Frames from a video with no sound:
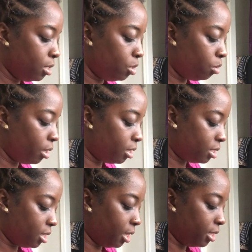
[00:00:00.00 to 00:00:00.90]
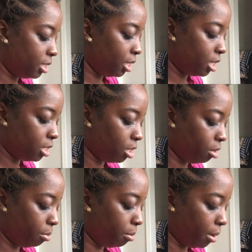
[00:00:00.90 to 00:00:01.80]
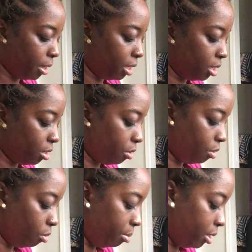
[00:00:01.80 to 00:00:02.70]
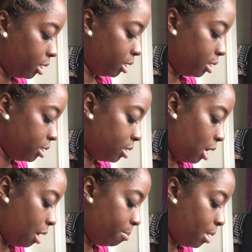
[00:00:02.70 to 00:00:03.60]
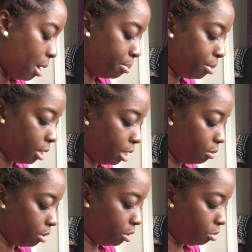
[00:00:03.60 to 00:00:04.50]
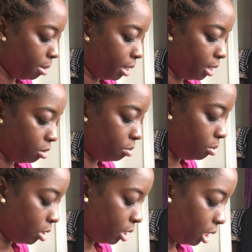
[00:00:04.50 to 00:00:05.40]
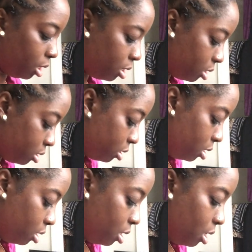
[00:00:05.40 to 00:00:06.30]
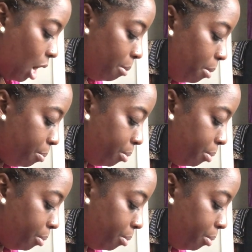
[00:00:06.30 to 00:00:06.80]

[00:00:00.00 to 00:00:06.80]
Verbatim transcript: 2019 is gonna be my year though, because I'm not playing with nobody no more. I've been